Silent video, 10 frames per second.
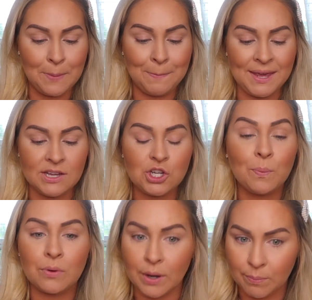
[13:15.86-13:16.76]
in
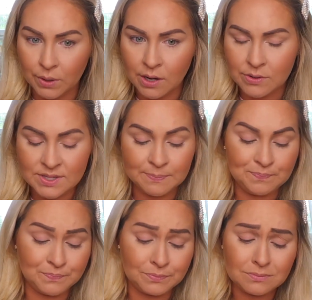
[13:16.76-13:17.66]
Peach Primrose.
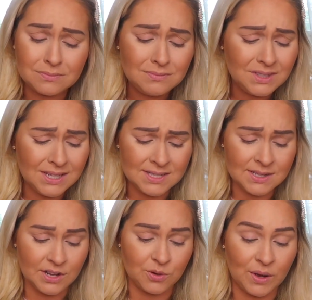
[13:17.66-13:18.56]
This
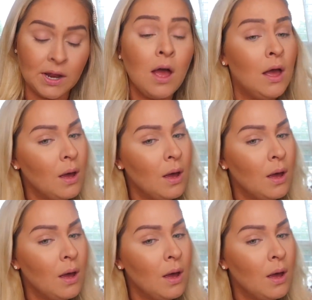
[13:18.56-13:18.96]
is another one.